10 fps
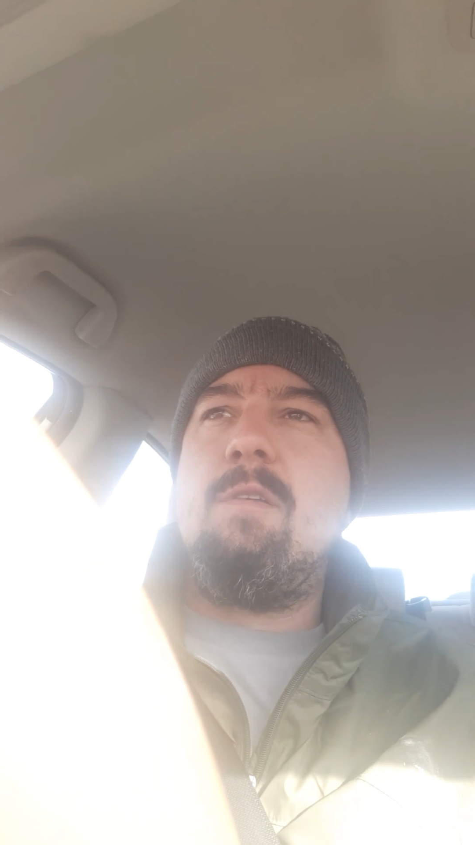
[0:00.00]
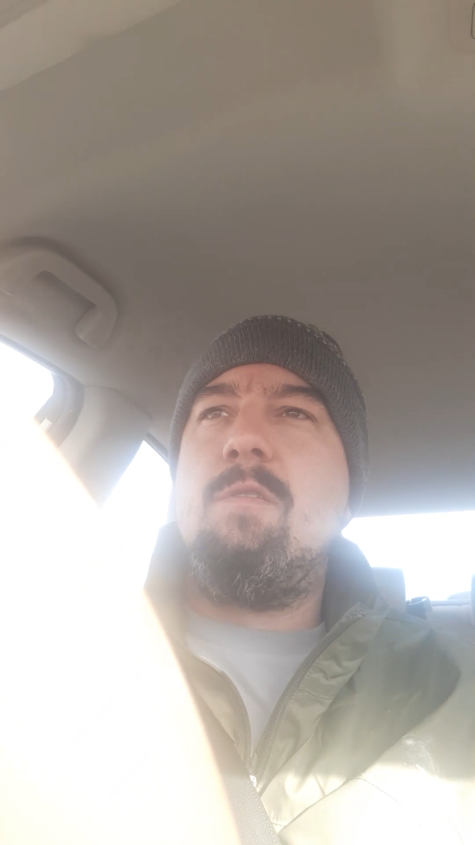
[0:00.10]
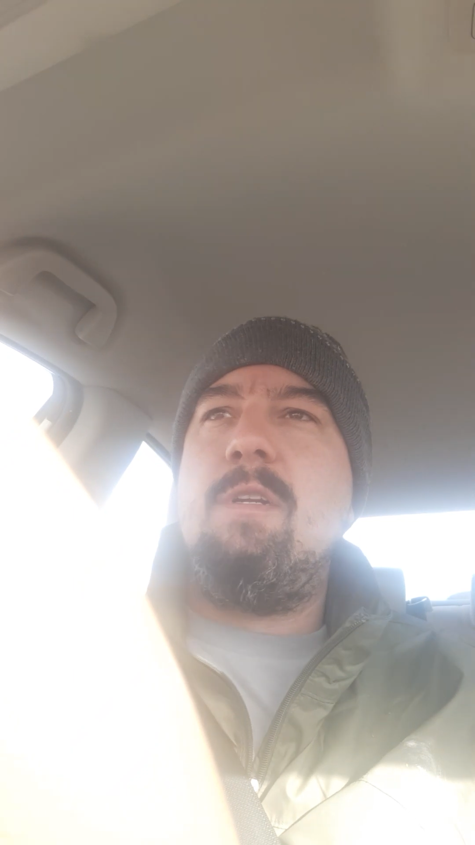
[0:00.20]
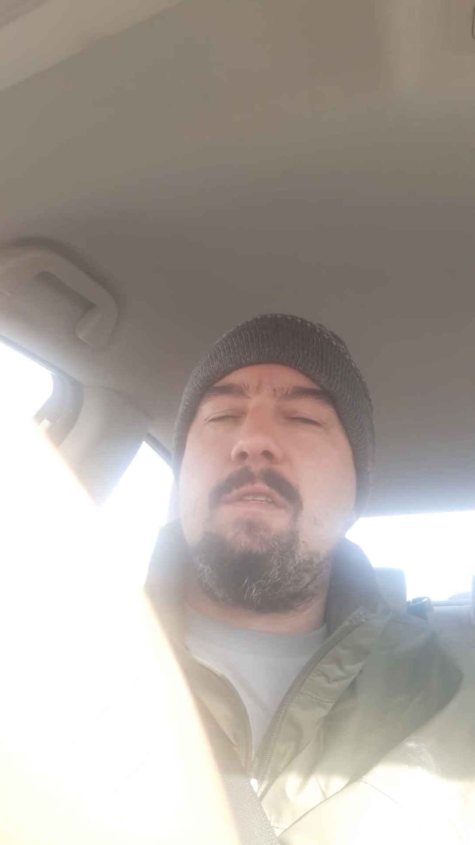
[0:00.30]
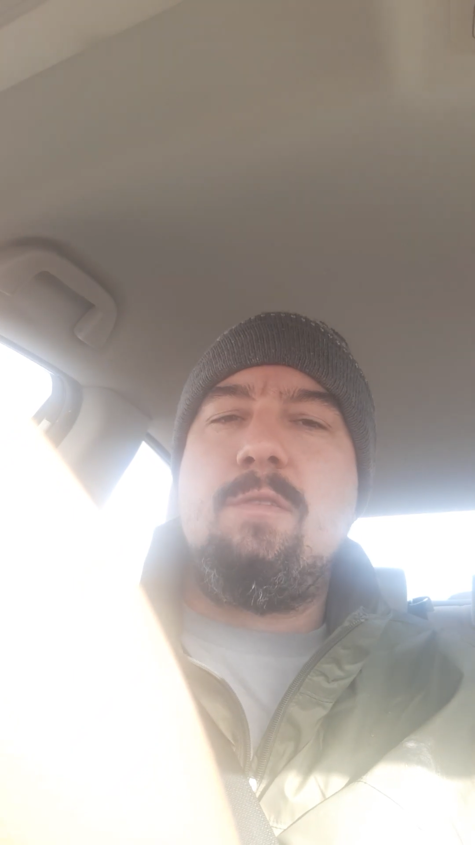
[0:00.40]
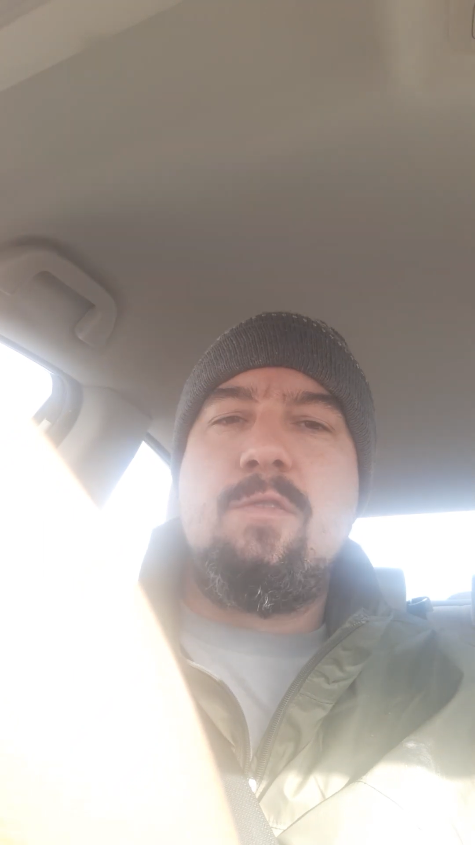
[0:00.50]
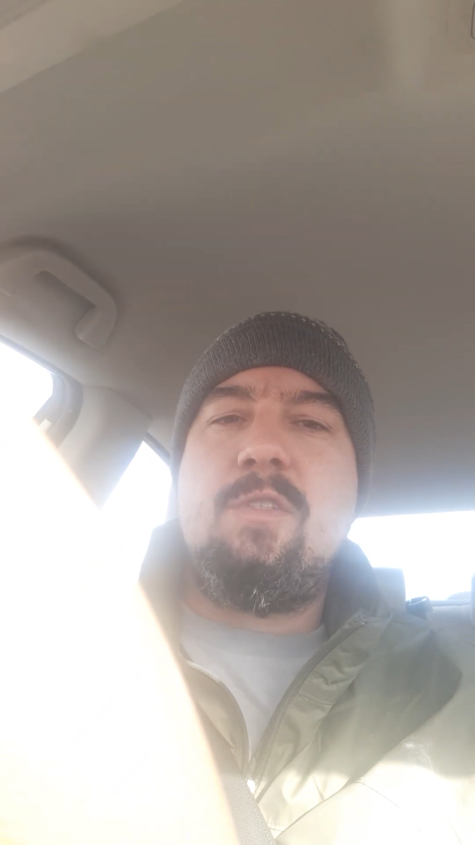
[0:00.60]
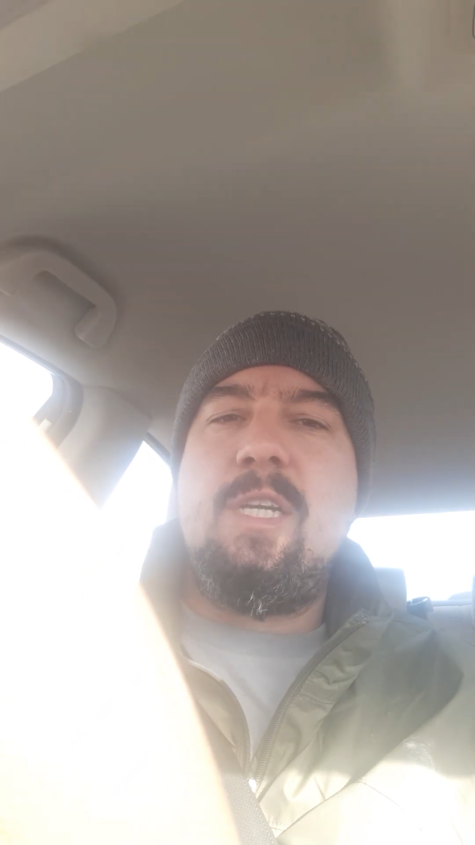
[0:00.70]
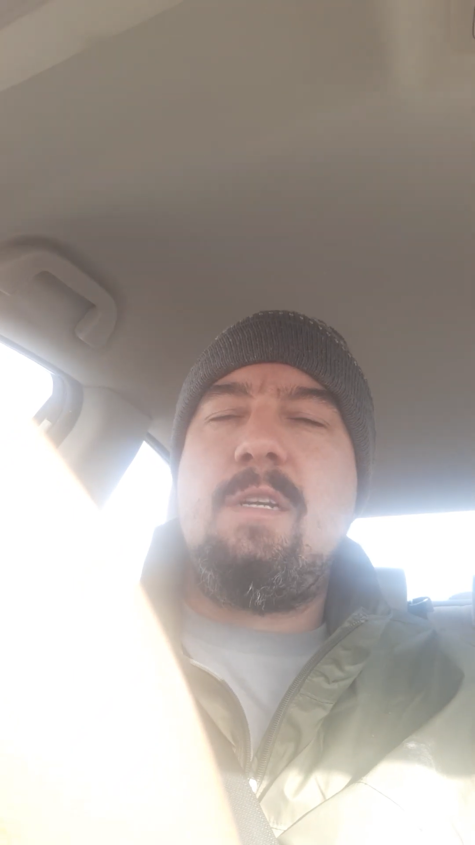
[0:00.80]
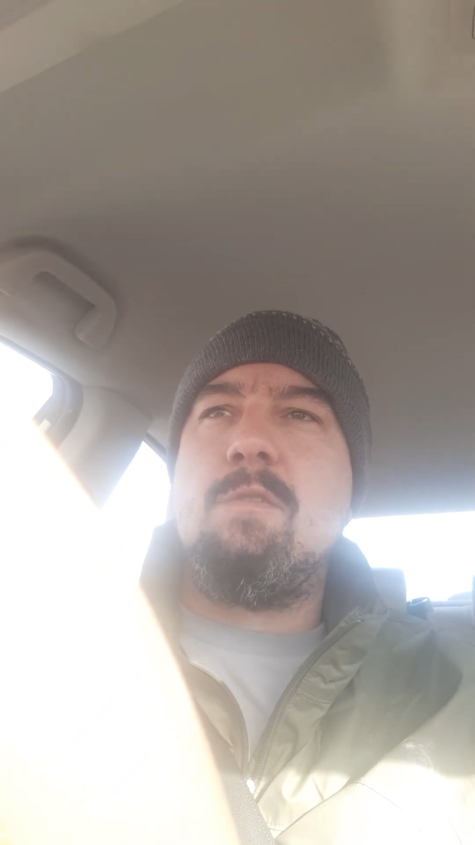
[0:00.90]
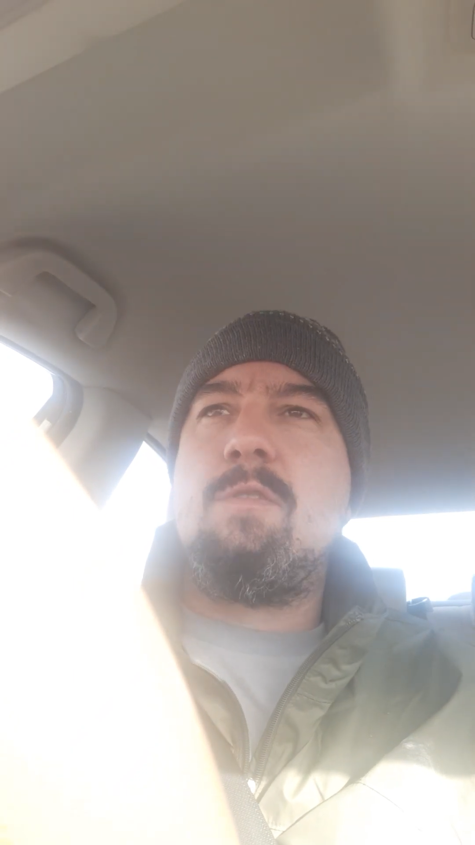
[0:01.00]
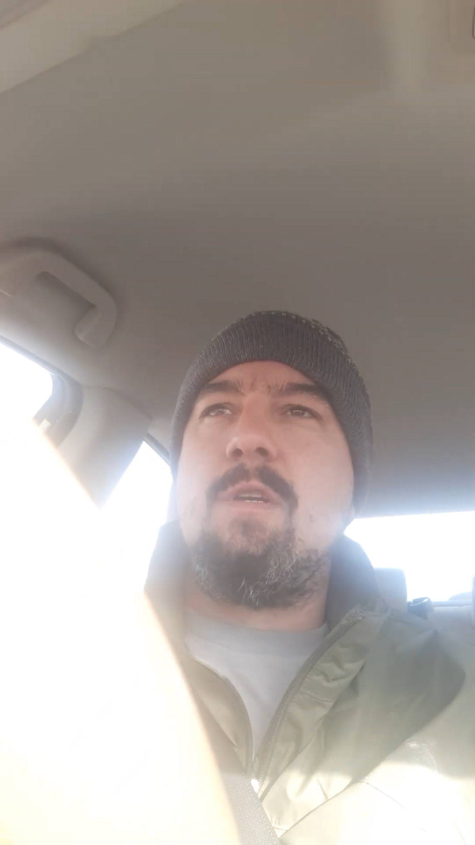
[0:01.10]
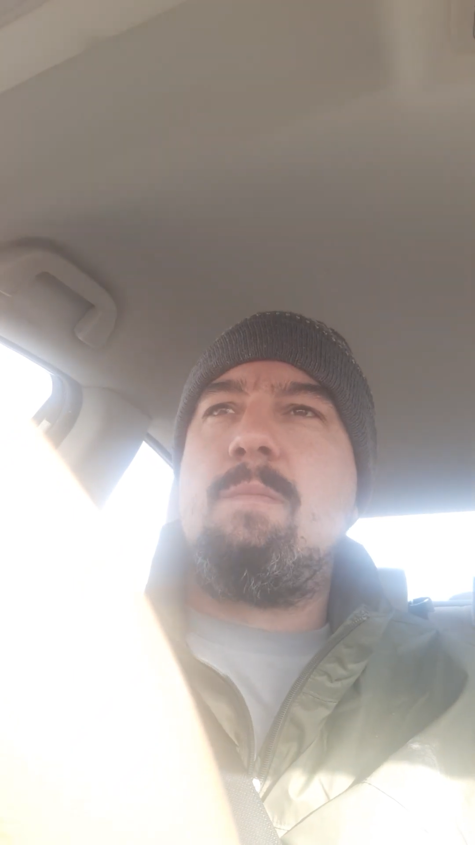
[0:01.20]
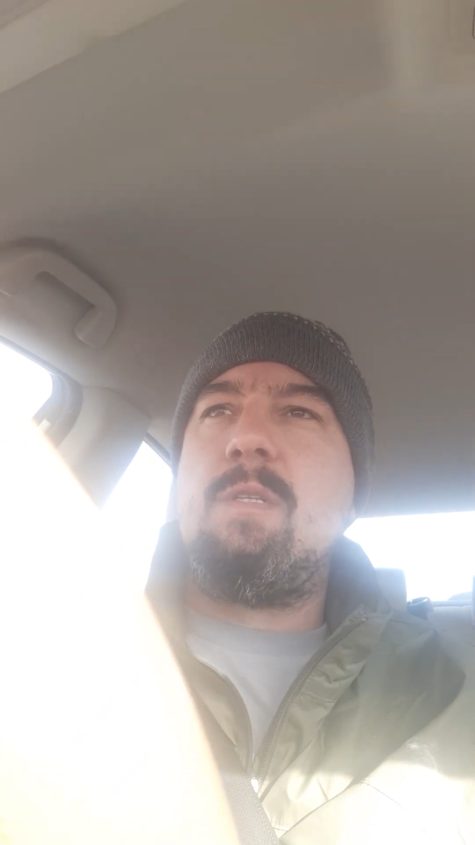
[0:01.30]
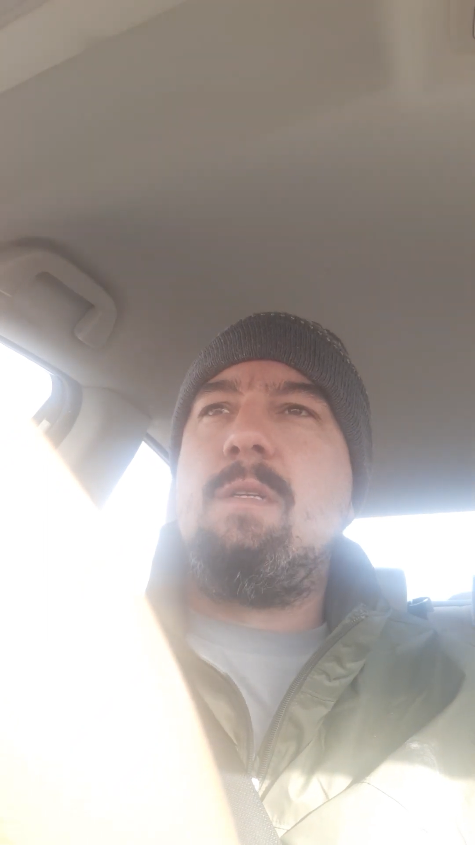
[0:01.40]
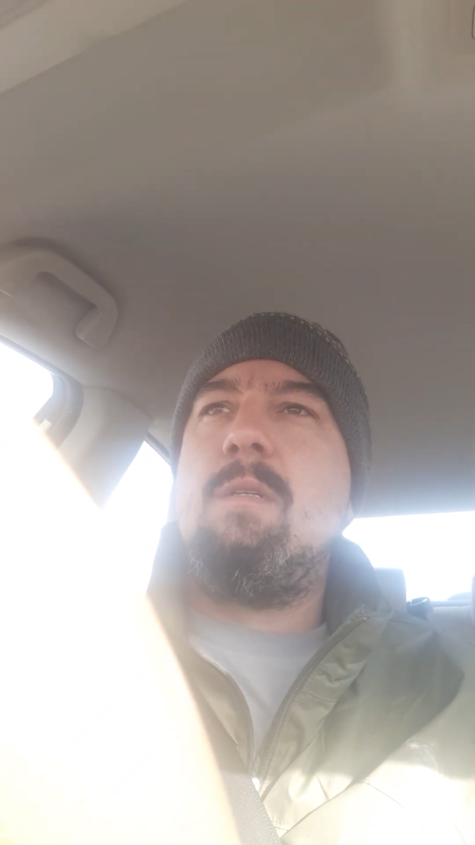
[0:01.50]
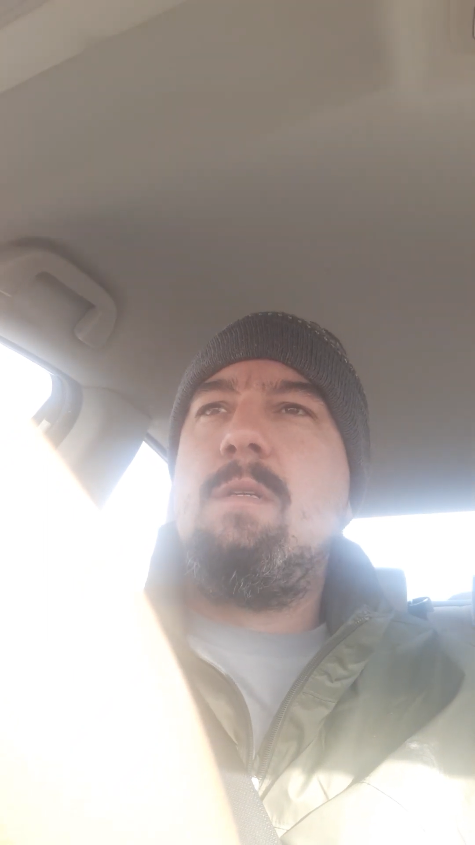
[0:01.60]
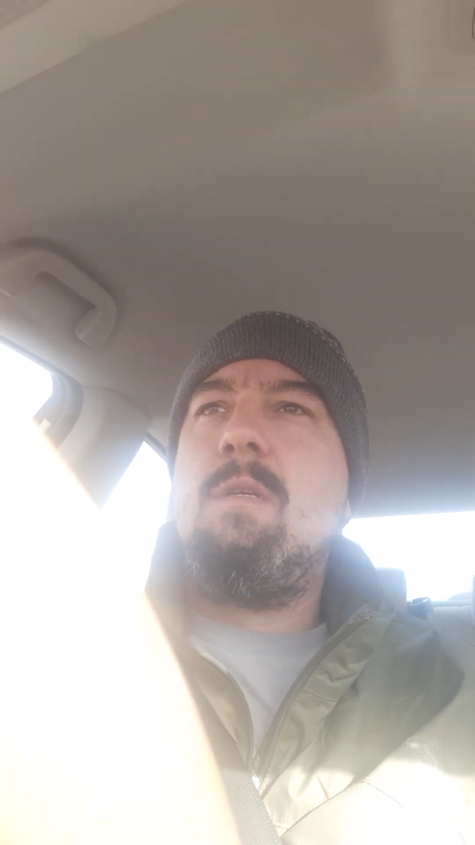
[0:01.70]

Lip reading: underneath your sink or something.